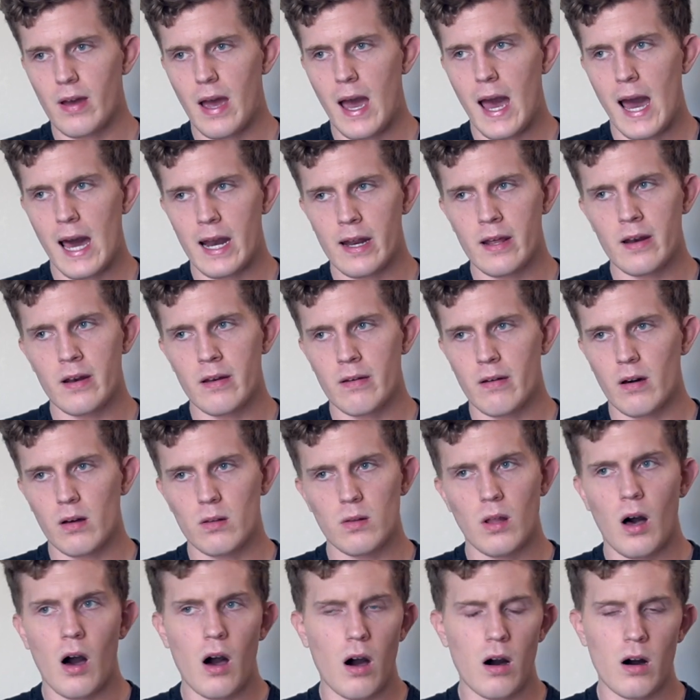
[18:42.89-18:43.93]
added a
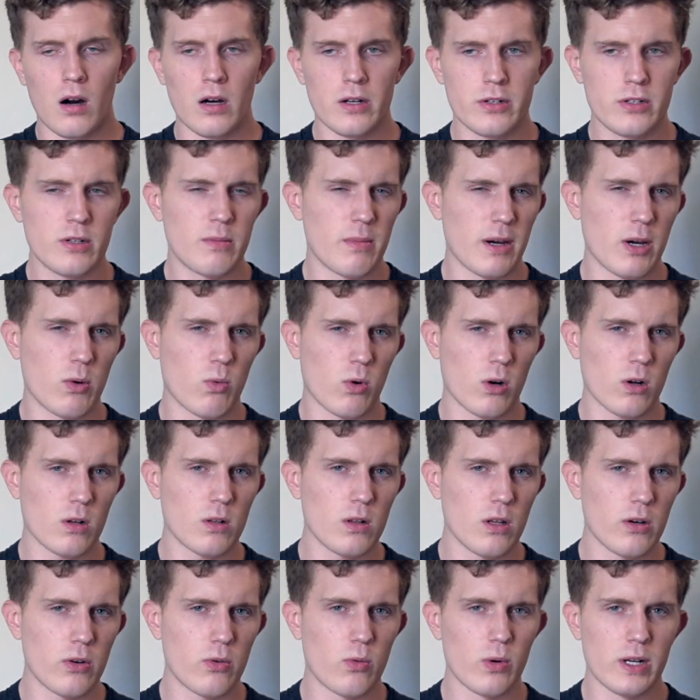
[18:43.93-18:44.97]
lot onto my
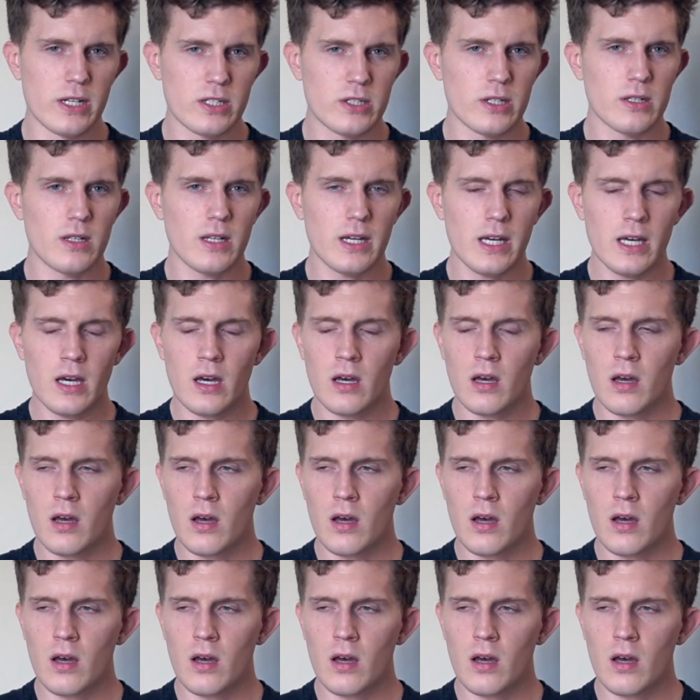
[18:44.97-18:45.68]
workload recently.